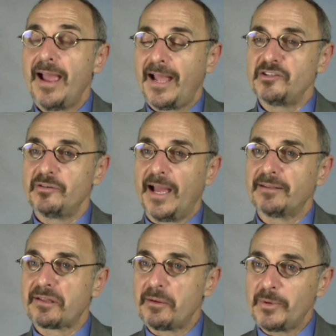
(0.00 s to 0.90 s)

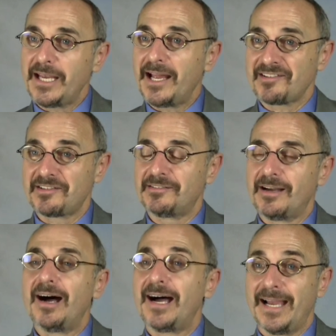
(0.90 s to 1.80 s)
And somebody has to
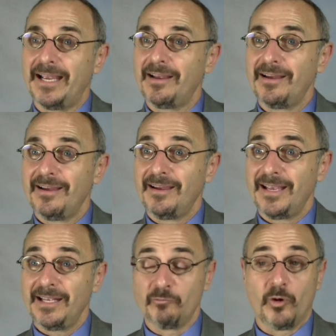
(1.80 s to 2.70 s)
die
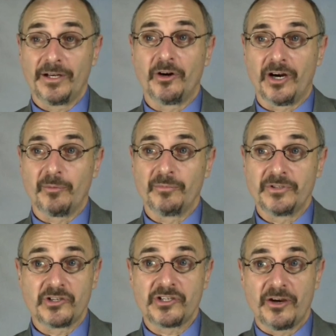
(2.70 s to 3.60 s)
in one arm
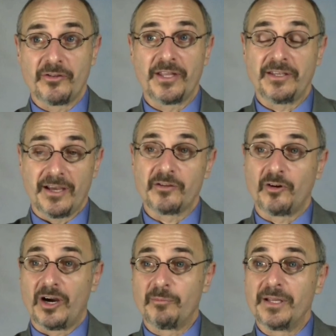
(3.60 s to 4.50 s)
to show that the other
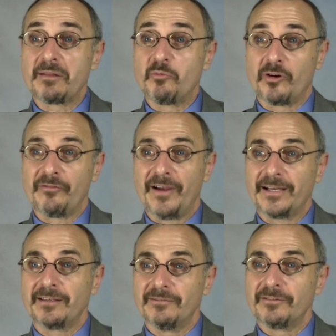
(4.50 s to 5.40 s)
arm is more
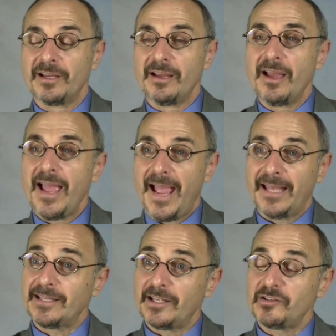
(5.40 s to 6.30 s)
effective,
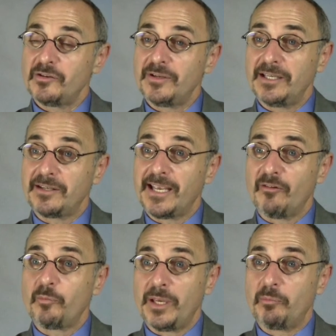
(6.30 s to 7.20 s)
and that you need to
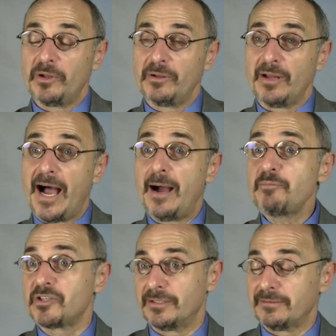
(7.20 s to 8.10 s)
give people
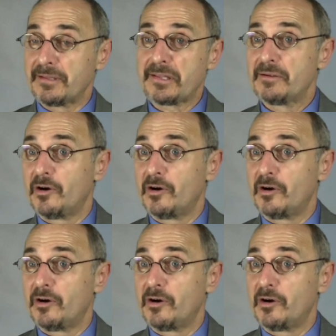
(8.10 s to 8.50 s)
options